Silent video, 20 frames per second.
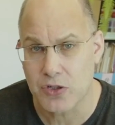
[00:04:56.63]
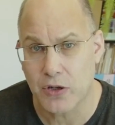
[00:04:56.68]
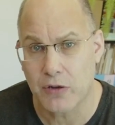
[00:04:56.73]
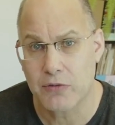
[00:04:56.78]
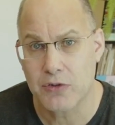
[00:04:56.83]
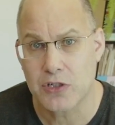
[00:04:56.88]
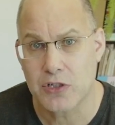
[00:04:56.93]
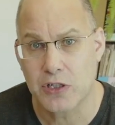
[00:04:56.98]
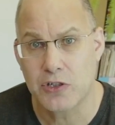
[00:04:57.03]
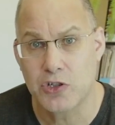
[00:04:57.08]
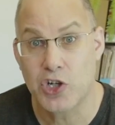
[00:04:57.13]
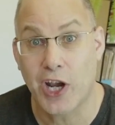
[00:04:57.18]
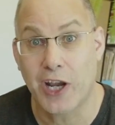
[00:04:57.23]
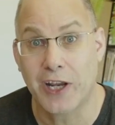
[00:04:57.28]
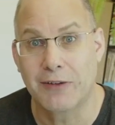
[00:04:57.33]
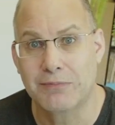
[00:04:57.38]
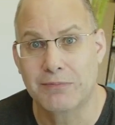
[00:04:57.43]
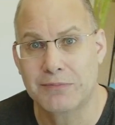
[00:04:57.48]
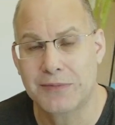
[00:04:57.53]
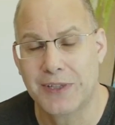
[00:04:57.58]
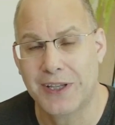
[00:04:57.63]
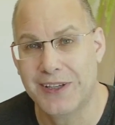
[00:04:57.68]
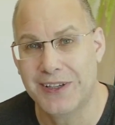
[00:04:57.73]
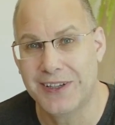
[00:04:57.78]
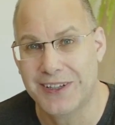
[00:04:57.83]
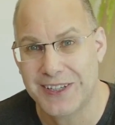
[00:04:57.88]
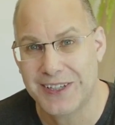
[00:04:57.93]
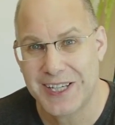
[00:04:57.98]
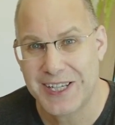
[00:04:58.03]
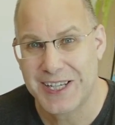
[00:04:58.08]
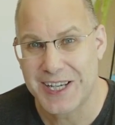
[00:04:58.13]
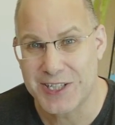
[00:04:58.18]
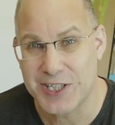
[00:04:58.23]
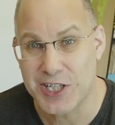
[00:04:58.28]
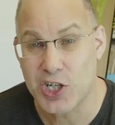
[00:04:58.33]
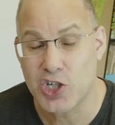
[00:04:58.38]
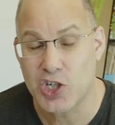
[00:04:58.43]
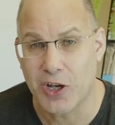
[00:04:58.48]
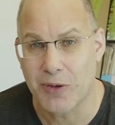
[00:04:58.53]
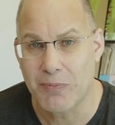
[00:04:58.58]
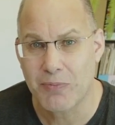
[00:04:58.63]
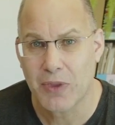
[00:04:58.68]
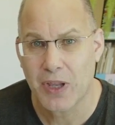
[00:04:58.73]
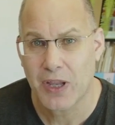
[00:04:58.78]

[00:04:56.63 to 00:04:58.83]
obviously Jane, a teacher.